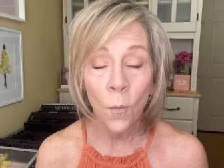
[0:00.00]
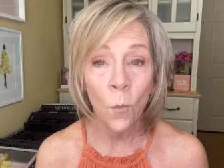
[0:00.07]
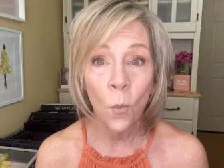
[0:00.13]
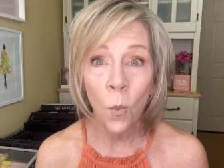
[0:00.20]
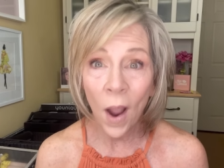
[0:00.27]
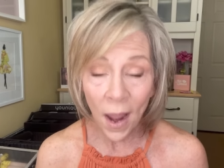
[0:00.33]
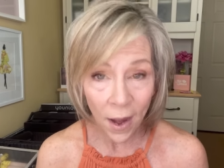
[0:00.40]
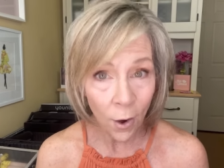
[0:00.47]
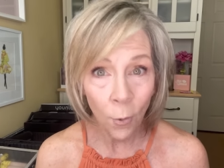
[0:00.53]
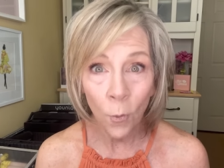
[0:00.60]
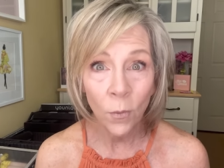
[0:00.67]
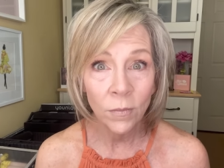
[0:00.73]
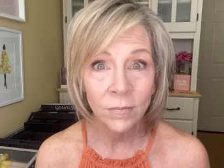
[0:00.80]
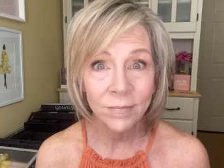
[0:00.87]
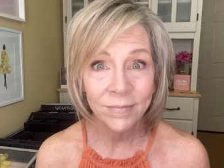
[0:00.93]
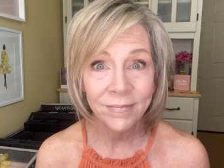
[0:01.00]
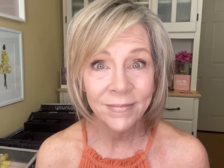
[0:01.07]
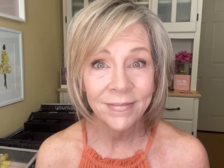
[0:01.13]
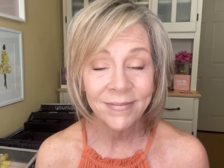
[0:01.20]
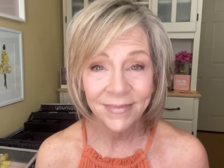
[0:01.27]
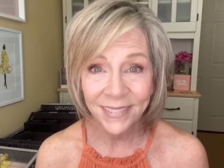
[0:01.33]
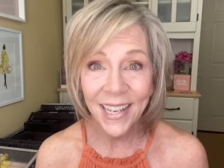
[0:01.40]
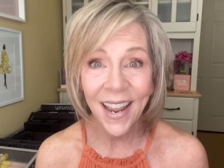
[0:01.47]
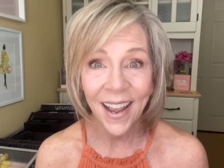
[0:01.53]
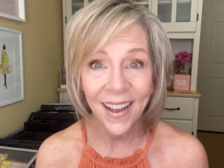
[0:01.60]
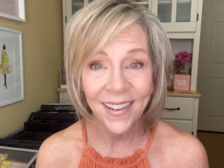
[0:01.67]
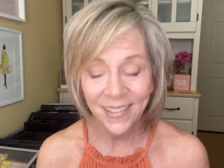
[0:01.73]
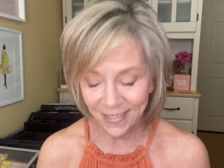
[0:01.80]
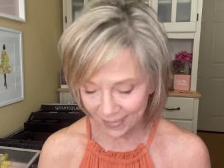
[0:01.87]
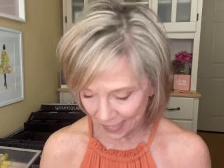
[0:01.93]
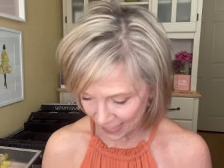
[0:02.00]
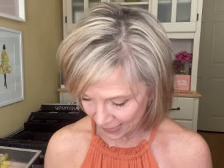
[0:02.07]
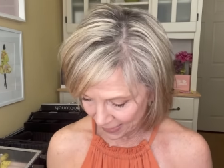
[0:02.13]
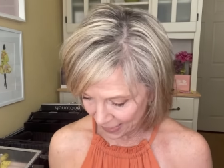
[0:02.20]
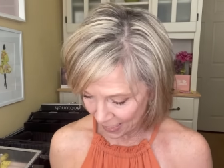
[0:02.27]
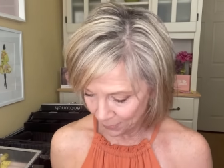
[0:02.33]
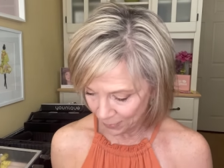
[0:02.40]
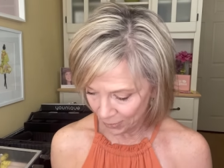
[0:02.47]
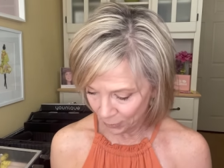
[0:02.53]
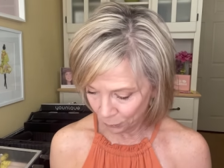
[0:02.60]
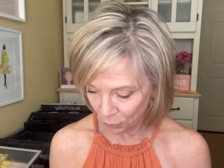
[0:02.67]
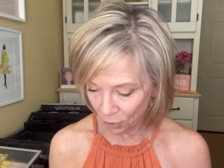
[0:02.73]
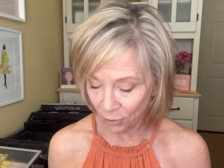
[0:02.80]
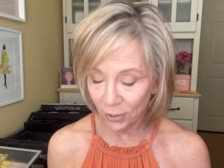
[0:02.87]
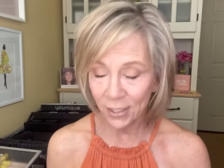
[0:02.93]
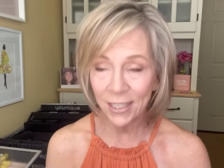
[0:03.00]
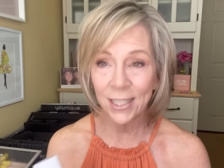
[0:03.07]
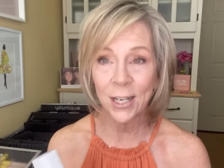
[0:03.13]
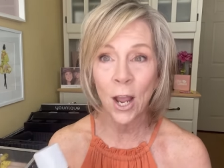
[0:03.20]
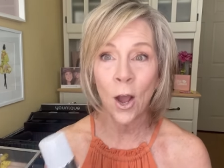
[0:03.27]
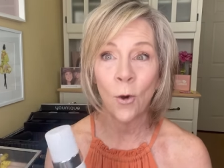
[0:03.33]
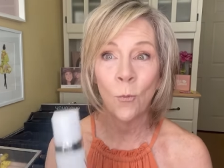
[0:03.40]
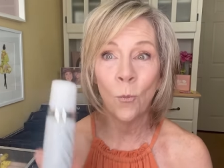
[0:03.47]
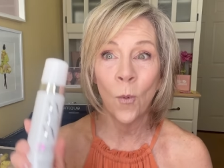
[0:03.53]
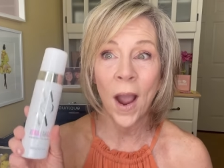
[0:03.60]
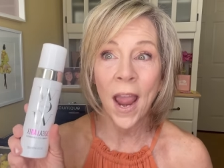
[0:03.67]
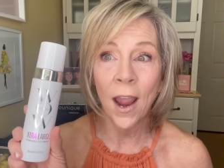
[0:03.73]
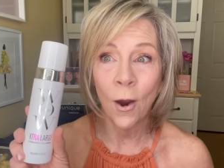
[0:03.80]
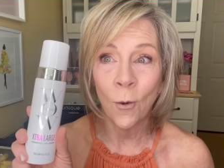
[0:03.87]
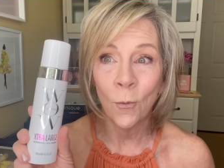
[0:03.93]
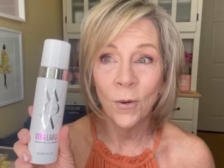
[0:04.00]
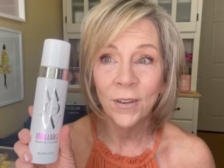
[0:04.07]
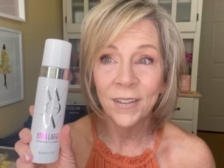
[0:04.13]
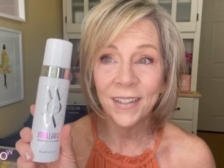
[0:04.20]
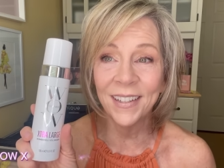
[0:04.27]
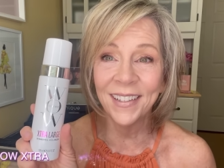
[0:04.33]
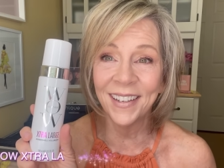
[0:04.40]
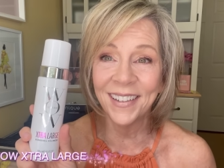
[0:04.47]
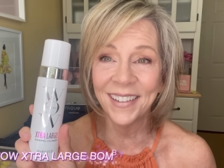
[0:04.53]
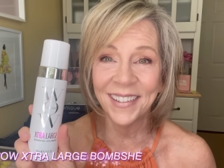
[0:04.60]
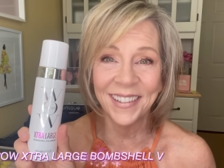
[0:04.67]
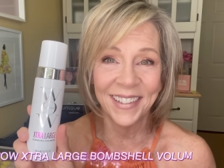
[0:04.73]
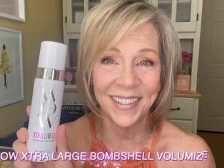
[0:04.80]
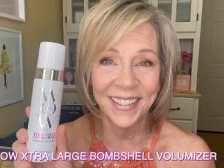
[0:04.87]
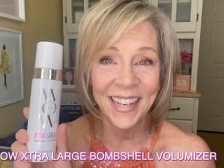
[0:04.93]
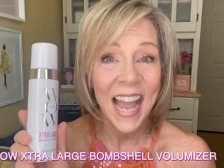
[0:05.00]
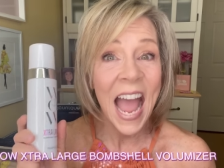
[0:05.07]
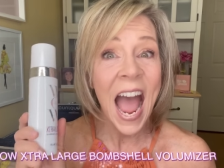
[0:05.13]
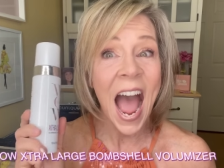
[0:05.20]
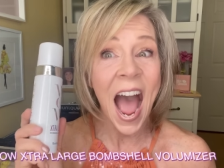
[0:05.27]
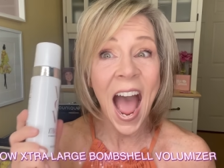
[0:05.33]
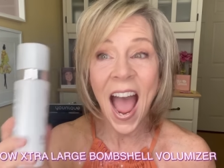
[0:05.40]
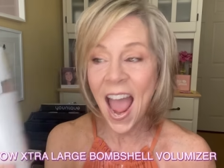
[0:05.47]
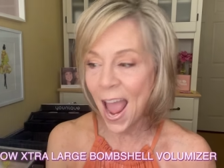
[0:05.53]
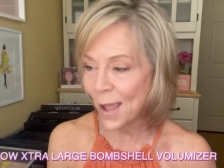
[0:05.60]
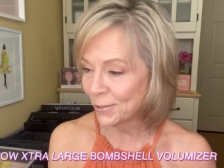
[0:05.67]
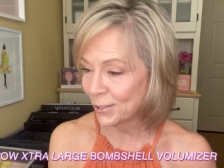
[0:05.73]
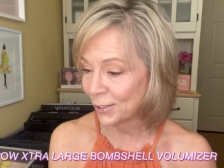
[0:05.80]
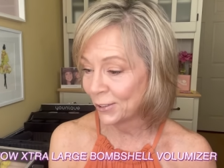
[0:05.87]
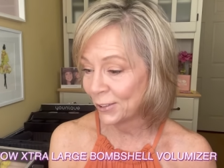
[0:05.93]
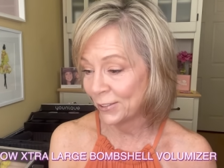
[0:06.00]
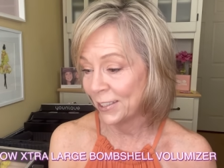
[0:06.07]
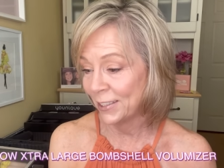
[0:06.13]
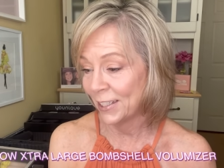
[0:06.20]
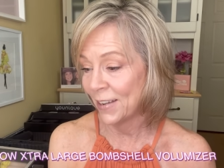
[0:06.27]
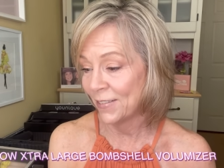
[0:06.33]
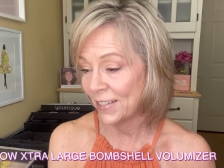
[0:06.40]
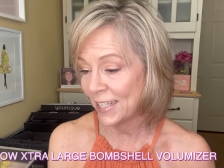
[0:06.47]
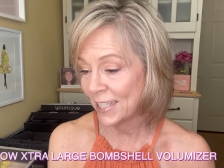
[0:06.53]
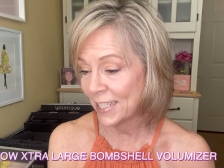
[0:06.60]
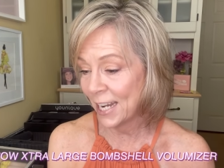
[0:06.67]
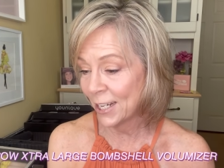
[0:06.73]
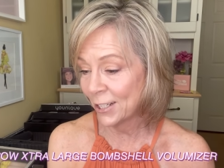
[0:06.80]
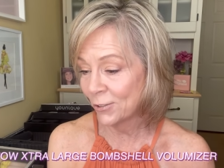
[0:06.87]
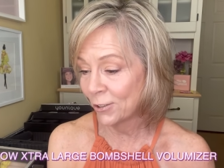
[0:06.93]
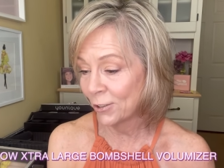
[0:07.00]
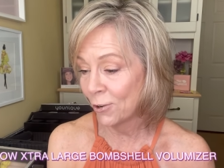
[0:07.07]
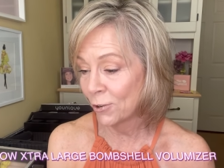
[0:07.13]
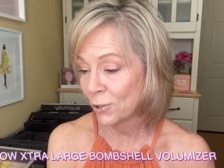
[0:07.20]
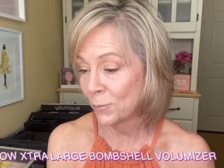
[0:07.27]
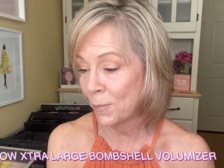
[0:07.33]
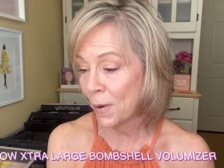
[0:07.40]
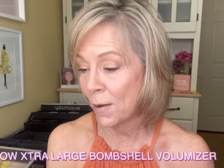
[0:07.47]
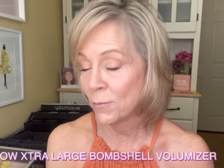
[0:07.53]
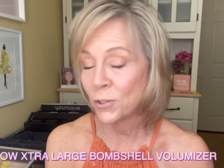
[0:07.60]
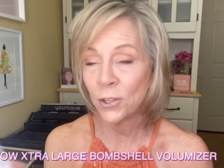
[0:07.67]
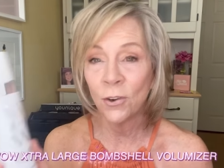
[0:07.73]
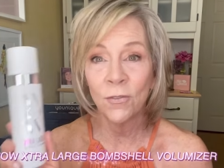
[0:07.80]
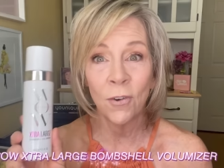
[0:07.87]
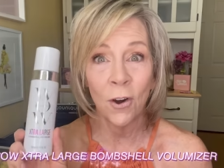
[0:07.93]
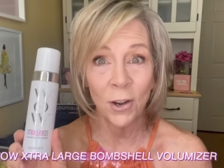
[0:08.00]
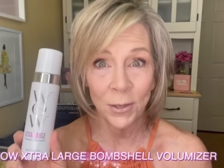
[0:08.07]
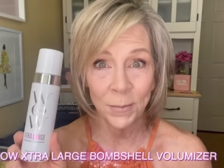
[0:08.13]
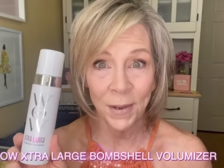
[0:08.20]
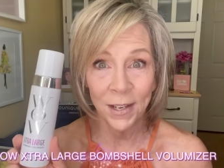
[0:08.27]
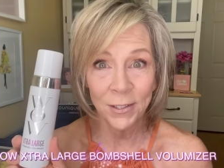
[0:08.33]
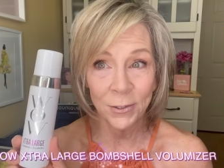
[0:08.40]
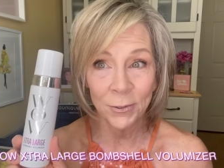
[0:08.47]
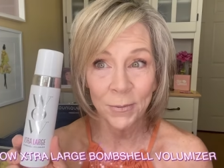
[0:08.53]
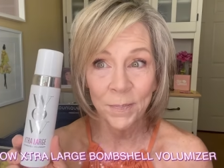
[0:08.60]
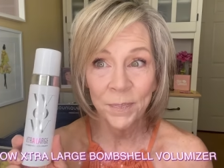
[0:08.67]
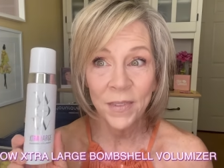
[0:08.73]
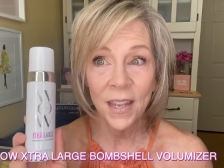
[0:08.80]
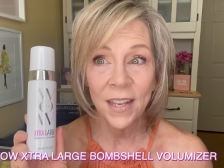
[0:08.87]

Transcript: Wow. Yeah, that's the name of this product. It's called Wow. I absolutely love it. It's Extra Large Bombshell Volumizer.